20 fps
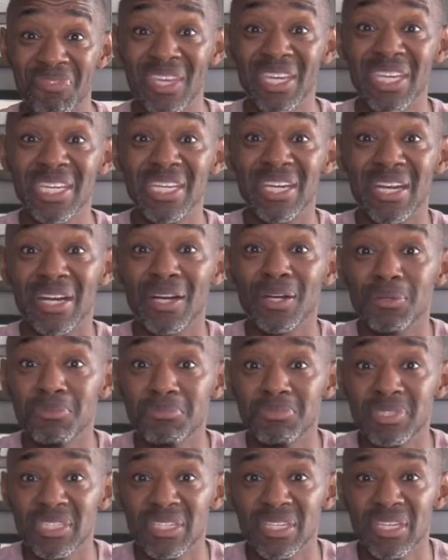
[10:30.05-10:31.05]
He
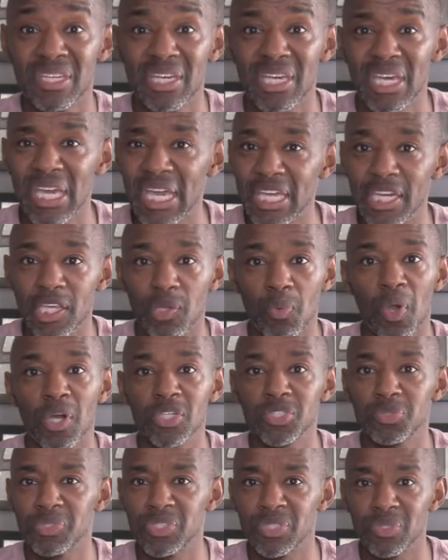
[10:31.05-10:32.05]
comes and He
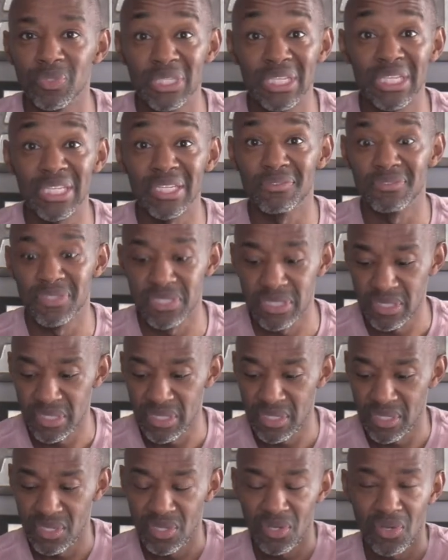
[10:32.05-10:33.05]
walks with you and lives
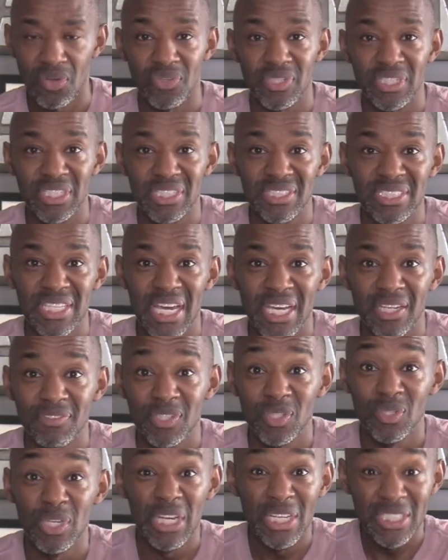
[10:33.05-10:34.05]
on the inside of
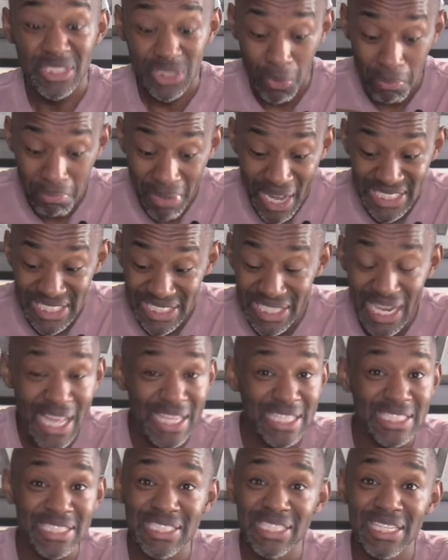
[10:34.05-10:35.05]
you. So, my
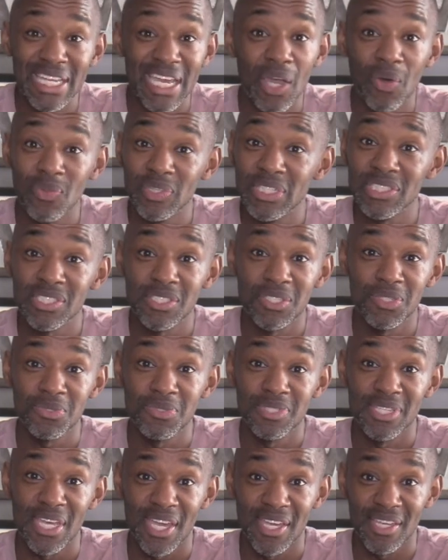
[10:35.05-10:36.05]
challenge today on this
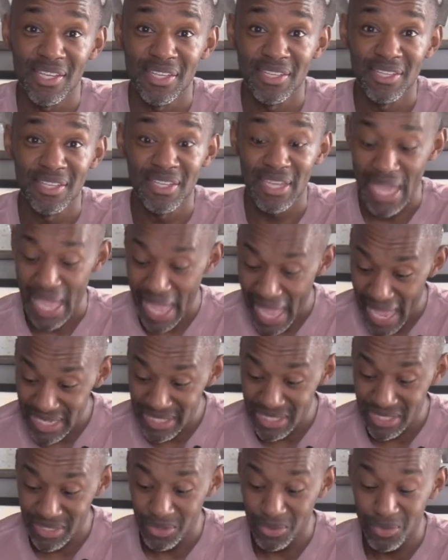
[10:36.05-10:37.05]
Tuesday
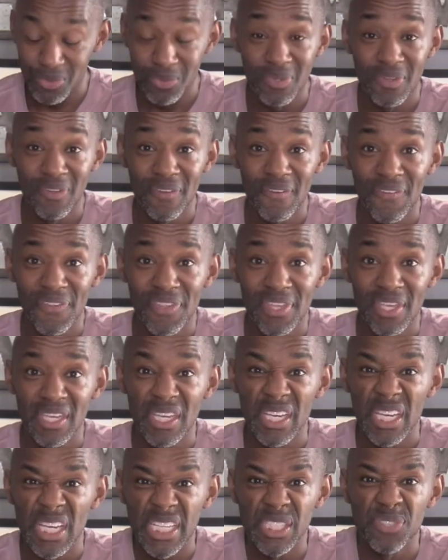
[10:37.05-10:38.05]
at 2
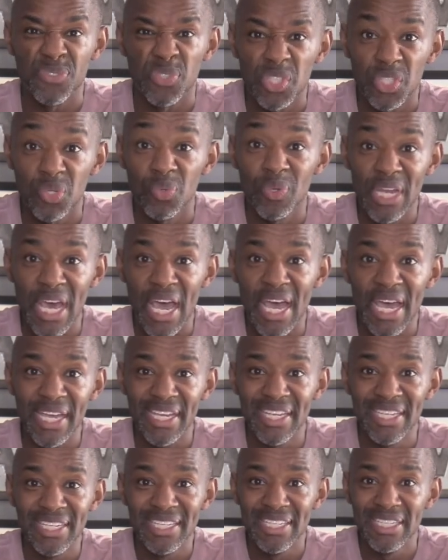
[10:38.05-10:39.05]
is for you and
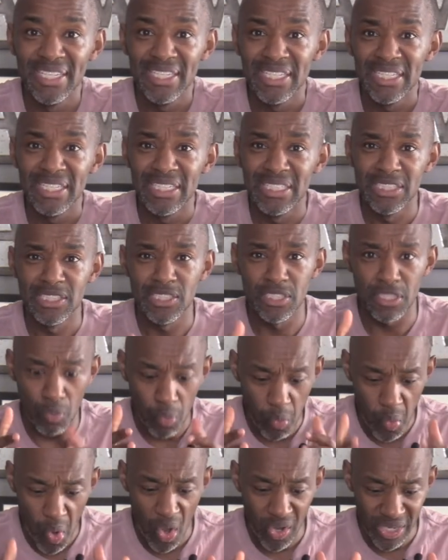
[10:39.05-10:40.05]
I to
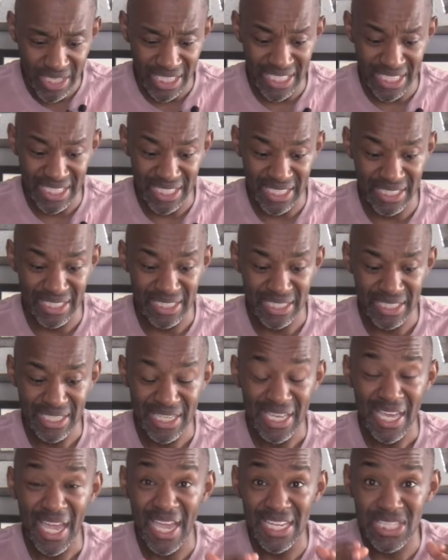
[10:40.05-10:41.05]
walk in
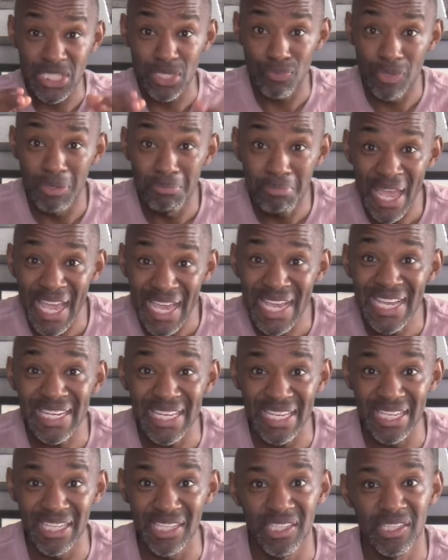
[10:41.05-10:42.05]
and to remain
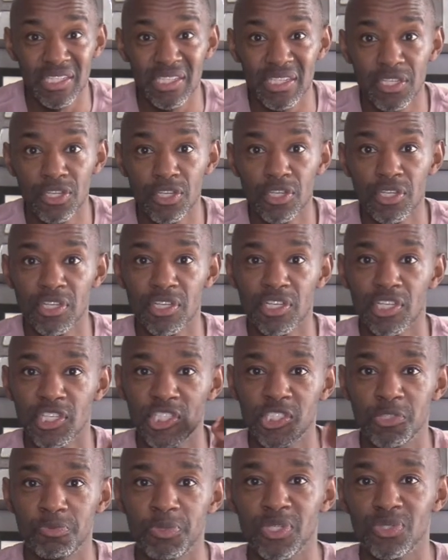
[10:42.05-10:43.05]
in
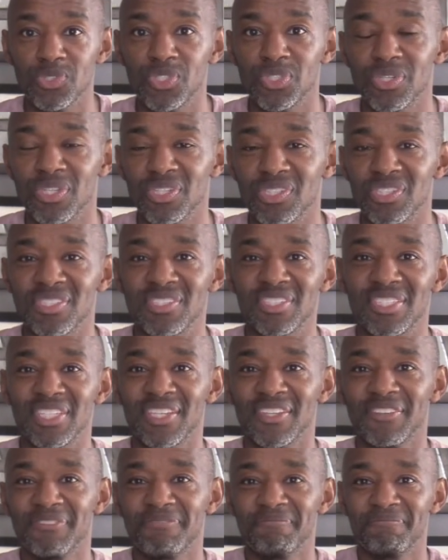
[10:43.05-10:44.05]
spiritual urgency.